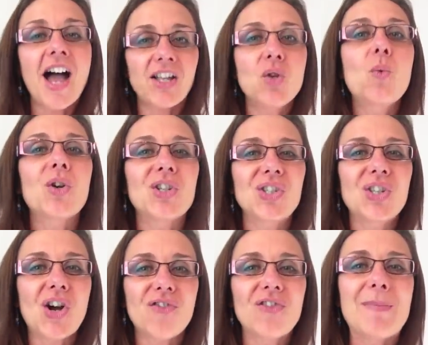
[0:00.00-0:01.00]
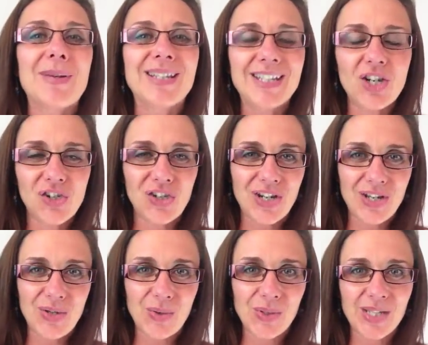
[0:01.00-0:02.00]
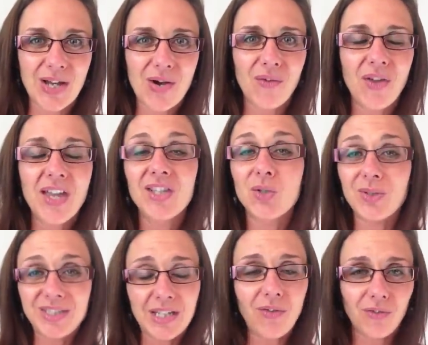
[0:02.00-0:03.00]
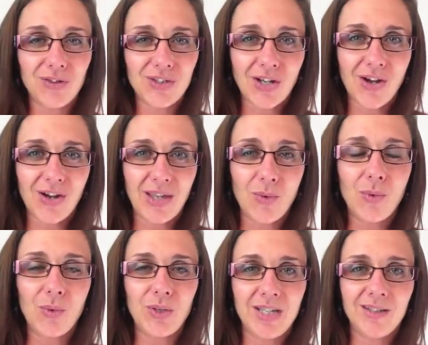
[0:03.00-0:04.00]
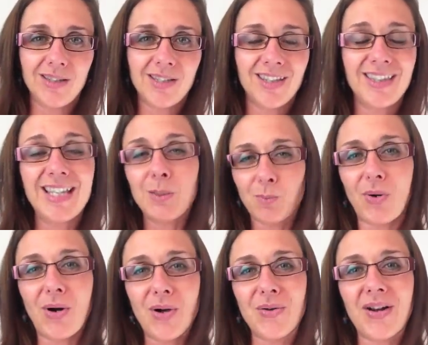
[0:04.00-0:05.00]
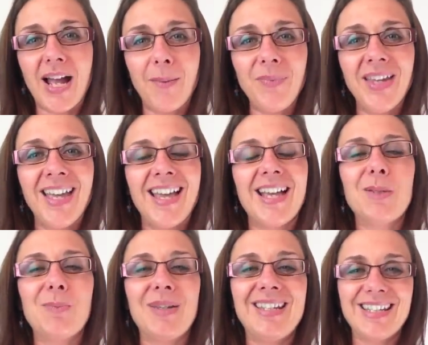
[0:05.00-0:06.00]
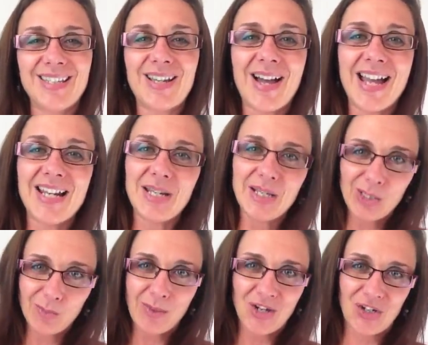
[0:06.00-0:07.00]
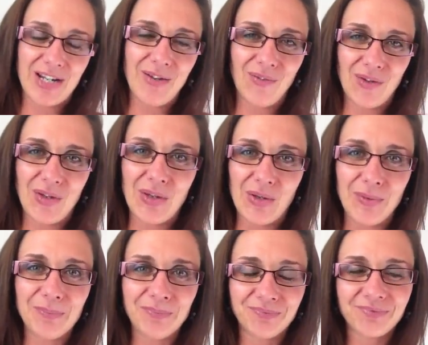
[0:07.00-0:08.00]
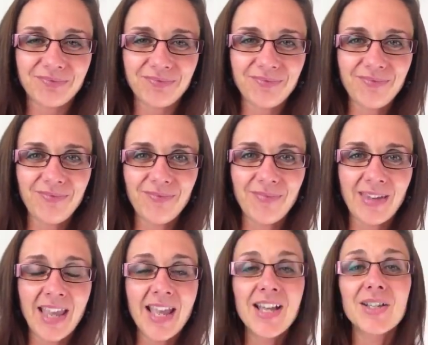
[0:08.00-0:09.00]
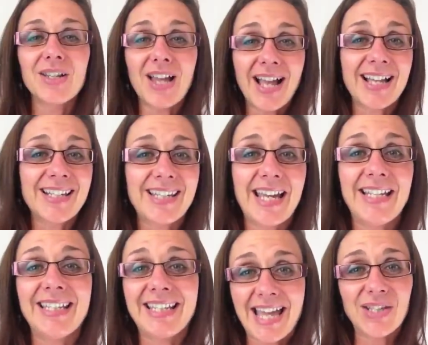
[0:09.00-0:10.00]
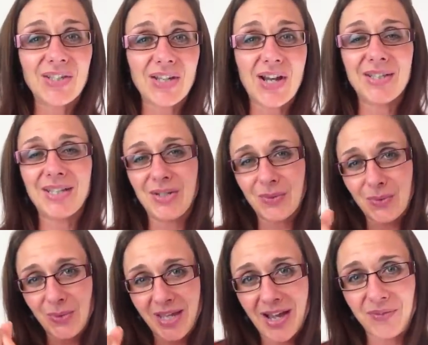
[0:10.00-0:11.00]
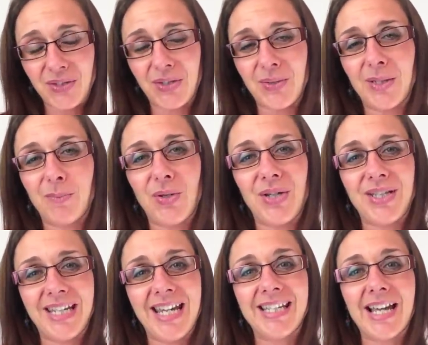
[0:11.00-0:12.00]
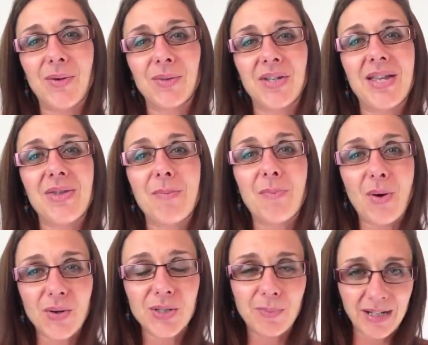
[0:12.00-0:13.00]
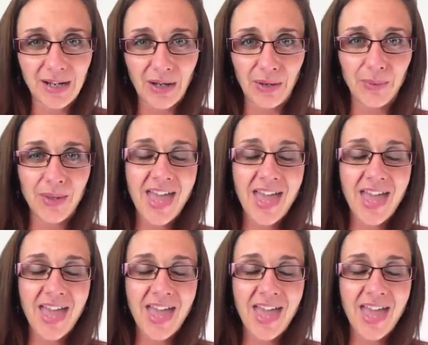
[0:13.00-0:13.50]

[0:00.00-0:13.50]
and you want to start repositioning yourself to a different target audience. This program has been designed especially for you. Like I say, to get started, all you have to do is put your details in the box below,